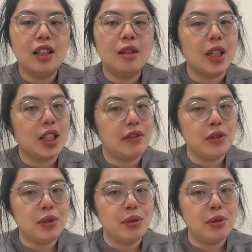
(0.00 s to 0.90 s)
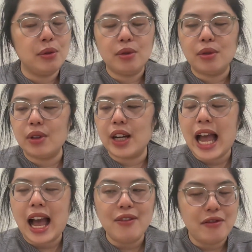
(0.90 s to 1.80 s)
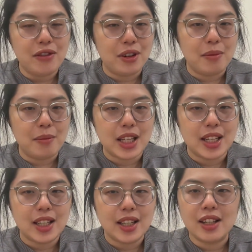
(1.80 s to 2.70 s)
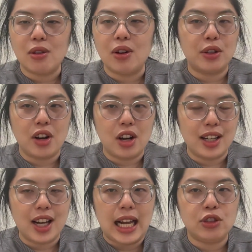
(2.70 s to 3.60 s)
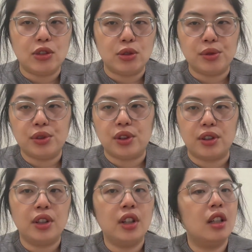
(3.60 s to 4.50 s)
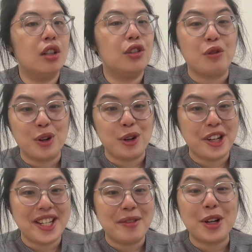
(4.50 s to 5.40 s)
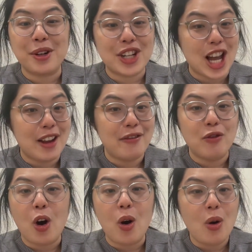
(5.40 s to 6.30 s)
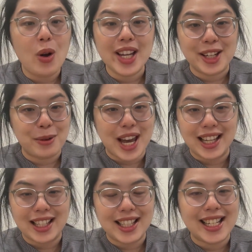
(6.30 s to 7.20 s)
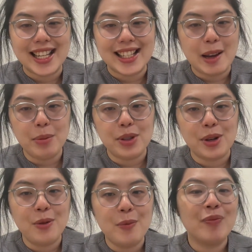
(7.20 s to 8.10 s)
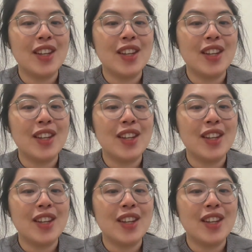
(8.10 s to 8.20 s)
But if you haven't followed me or you're not an IG user, don't worry. We're going to dive all into that in this episode.